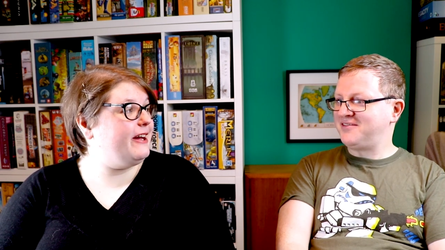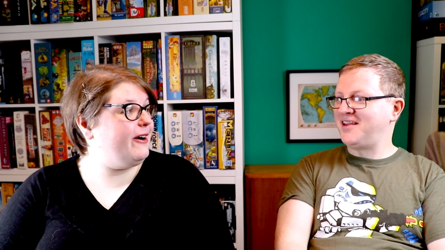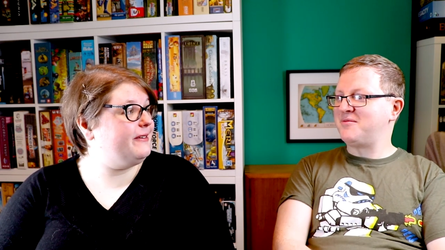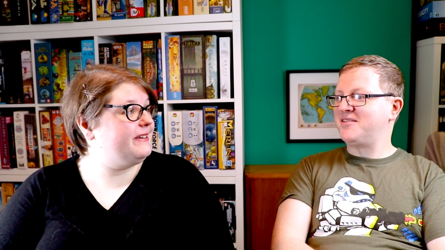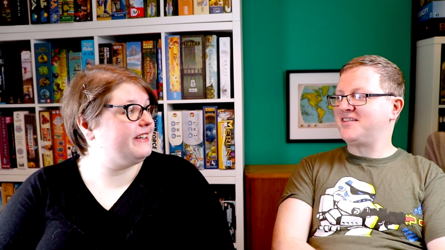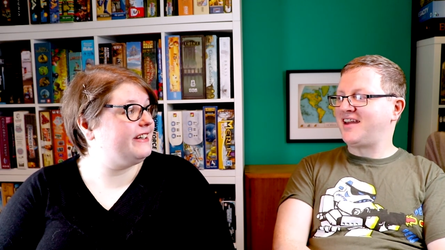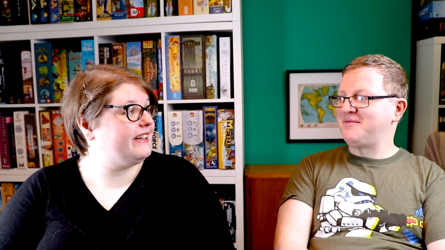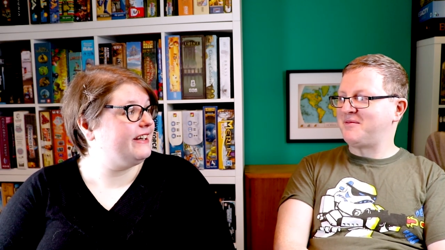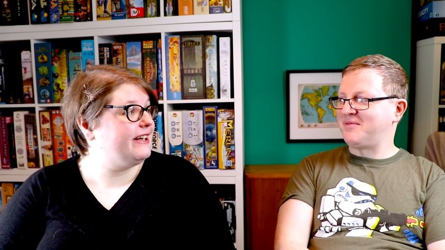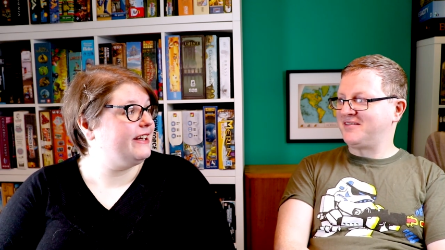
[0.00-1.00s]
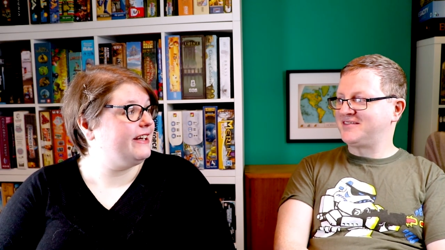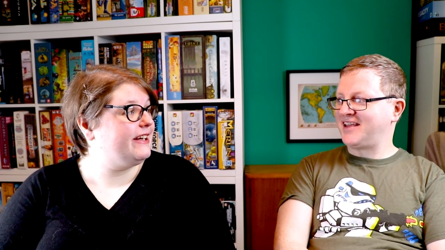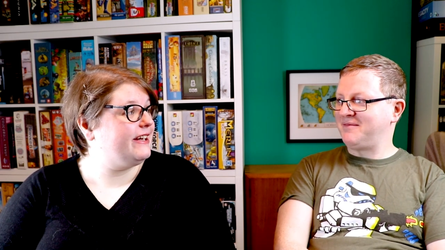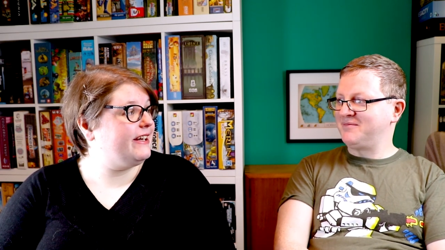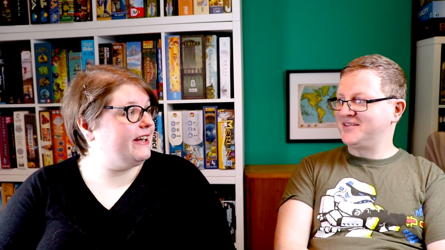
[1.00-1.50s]
Speaker 1: Can no? another game that
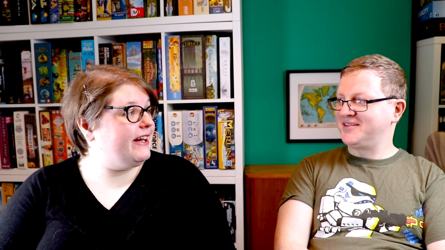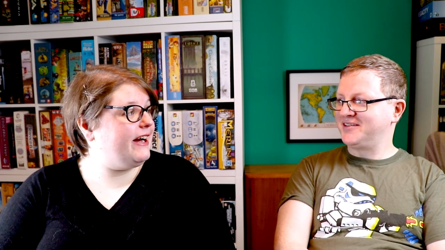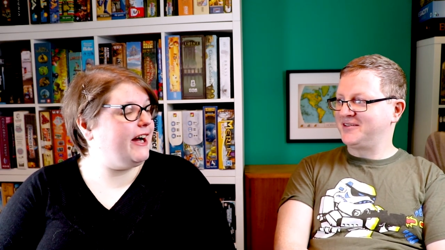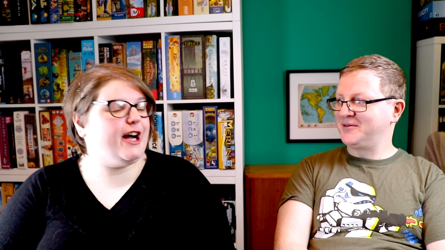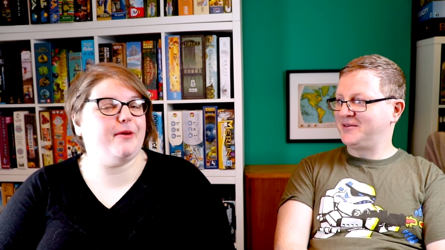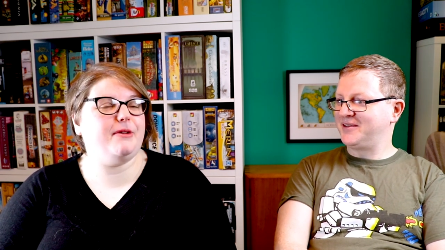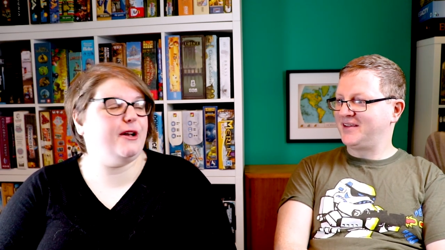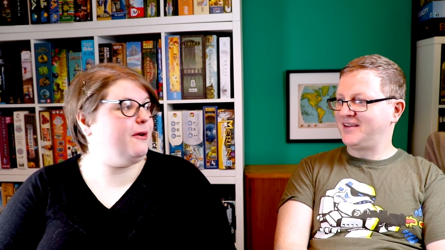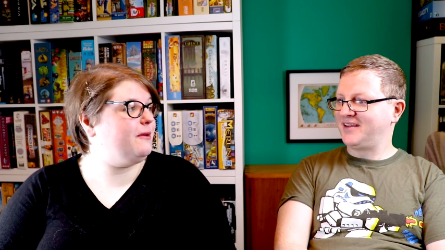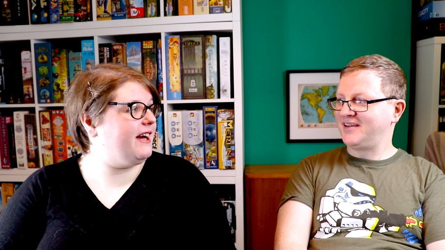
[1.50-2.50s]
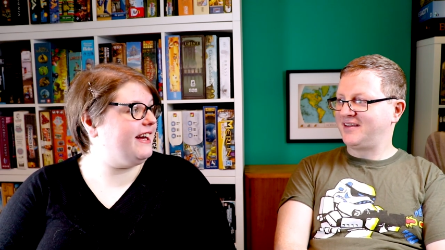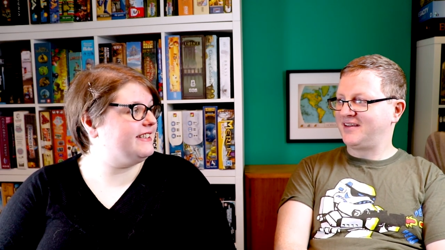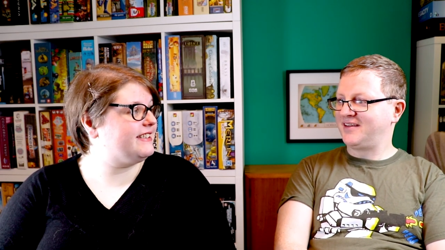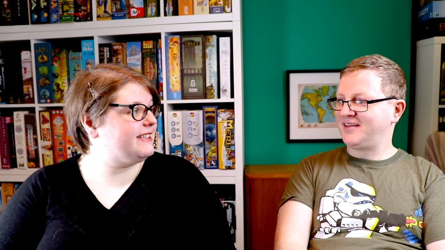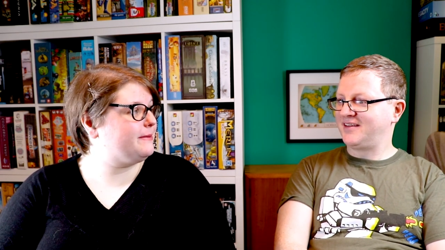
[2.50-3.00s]
builds dams?
Speaker 2: Um,
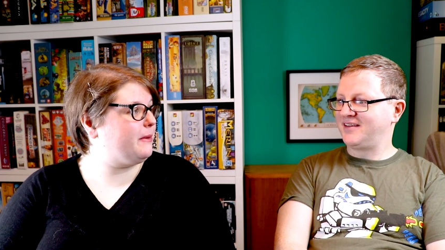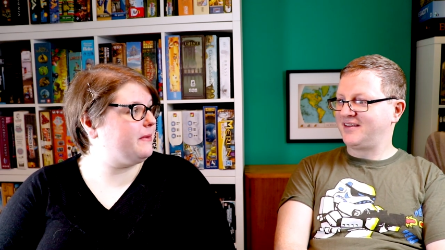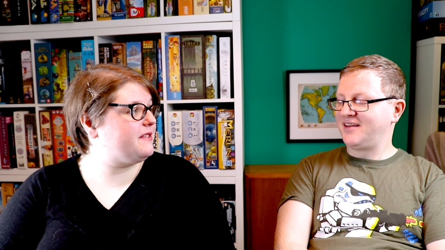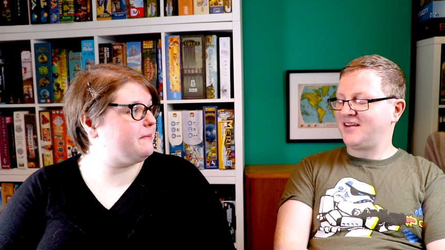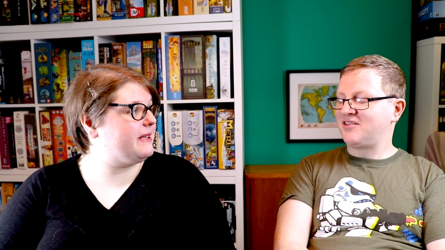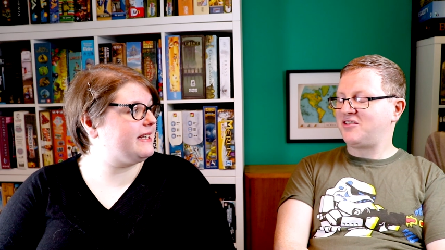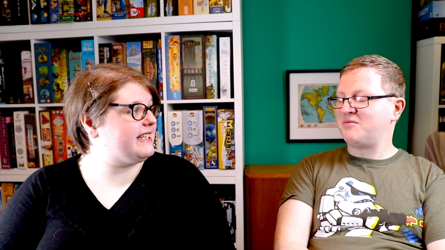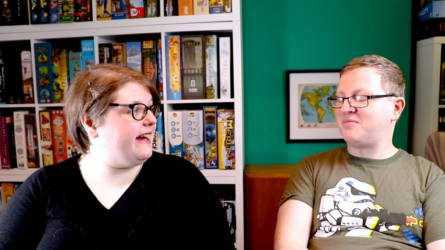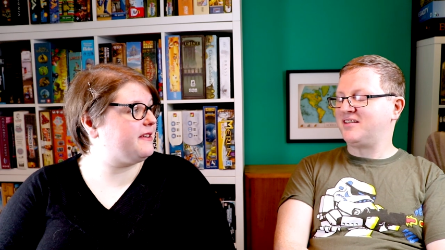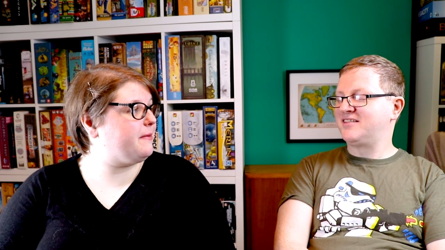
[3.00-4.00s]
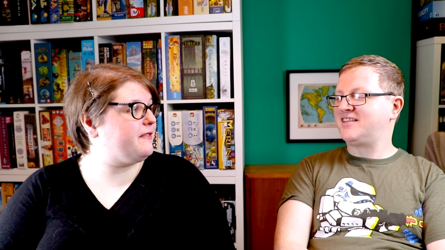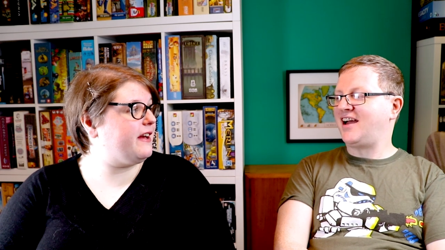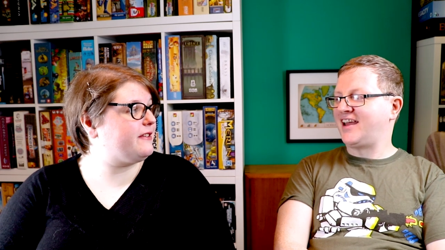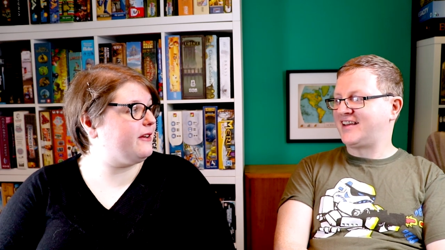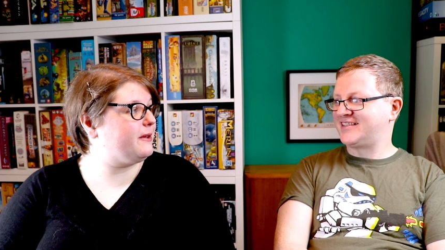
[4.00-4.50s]
Lowlands is the one we should build the you dams to
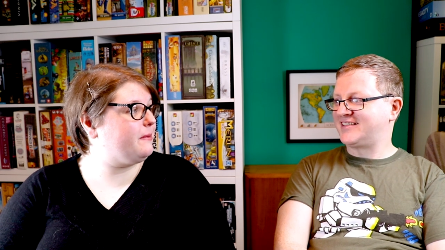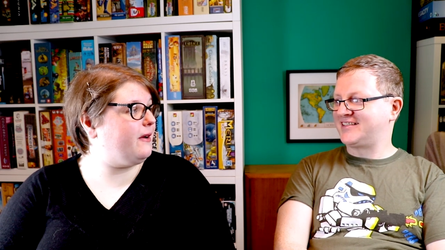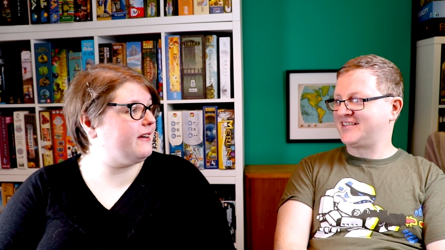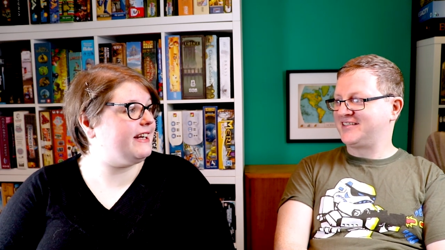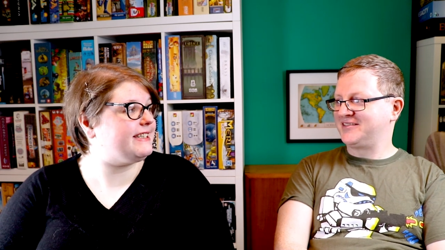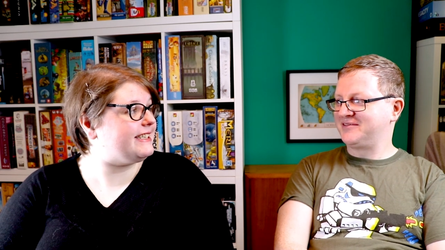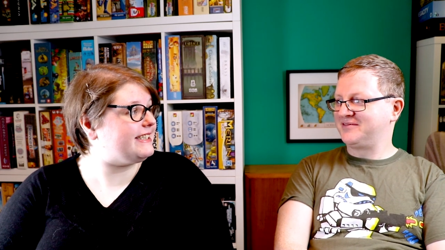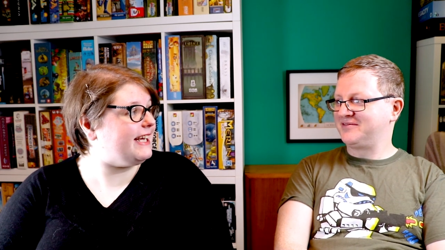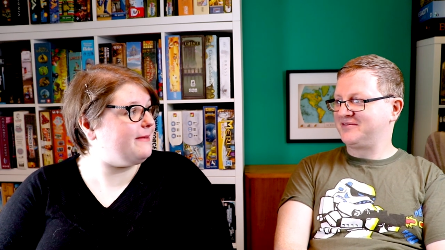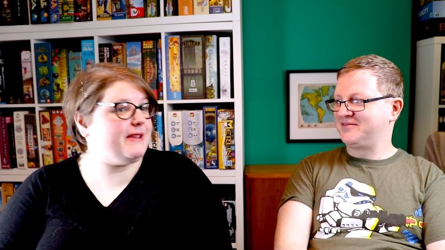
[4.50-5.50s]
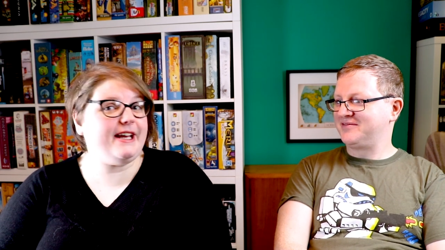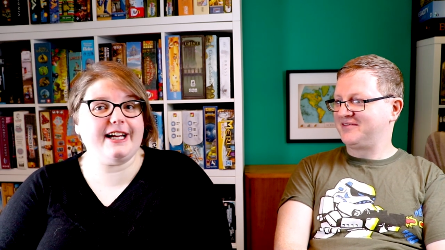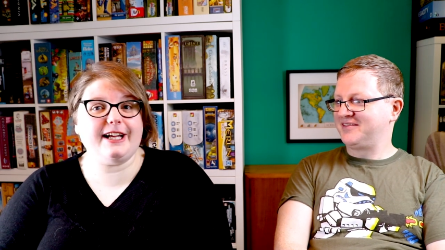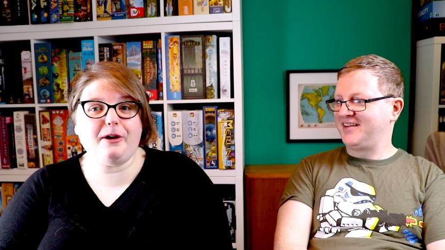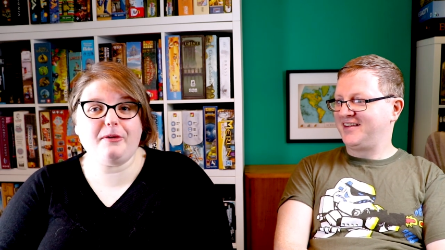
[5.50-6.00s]
prevent all the water. It's the same
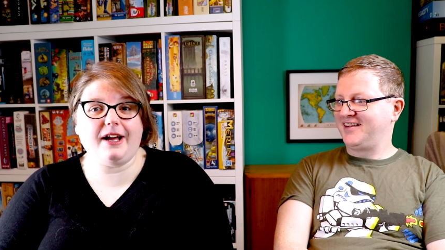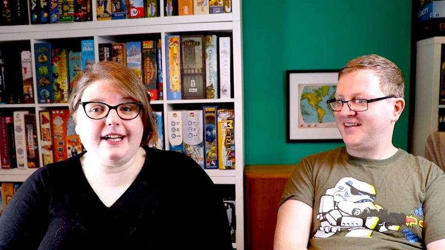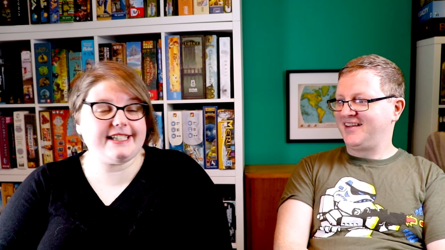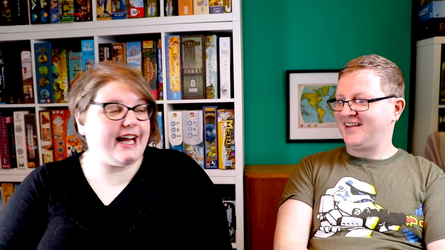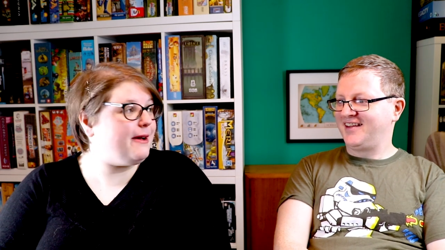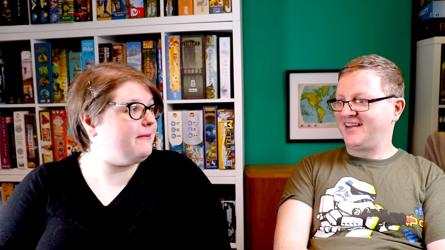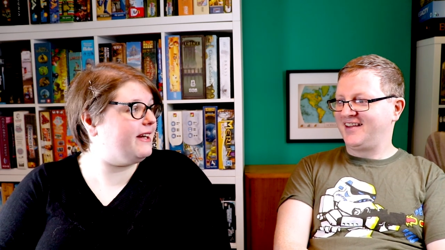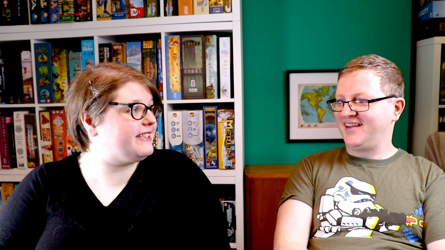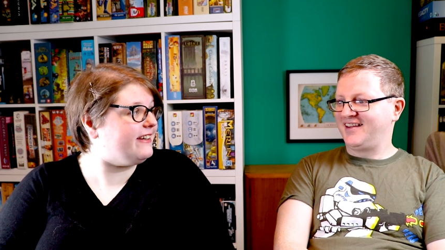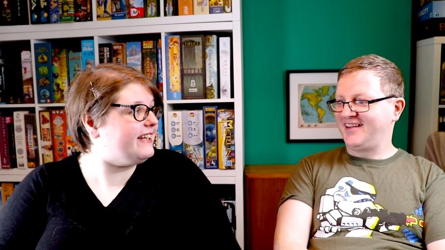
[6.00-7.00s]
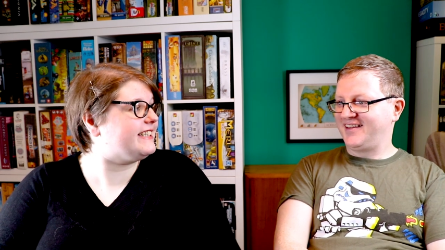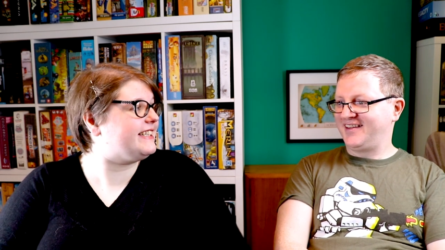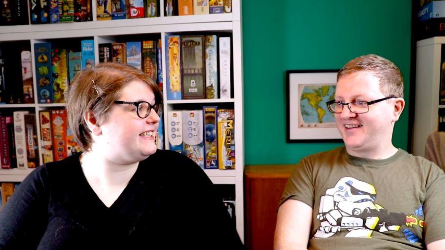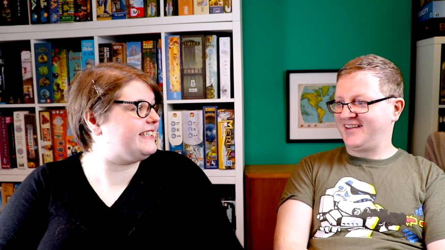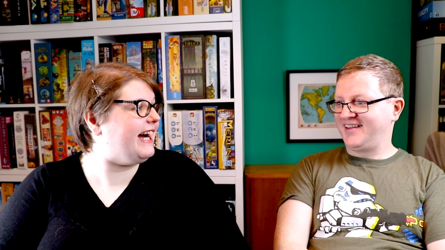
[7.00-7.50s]
thing. A, low, a dam, a
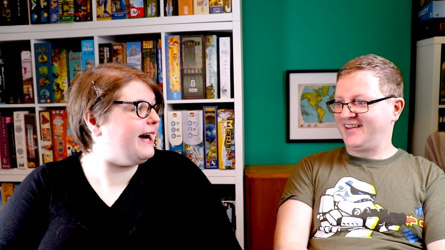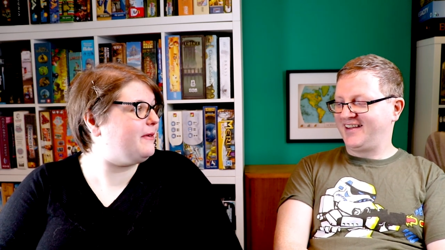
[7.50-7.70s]
dike is a dam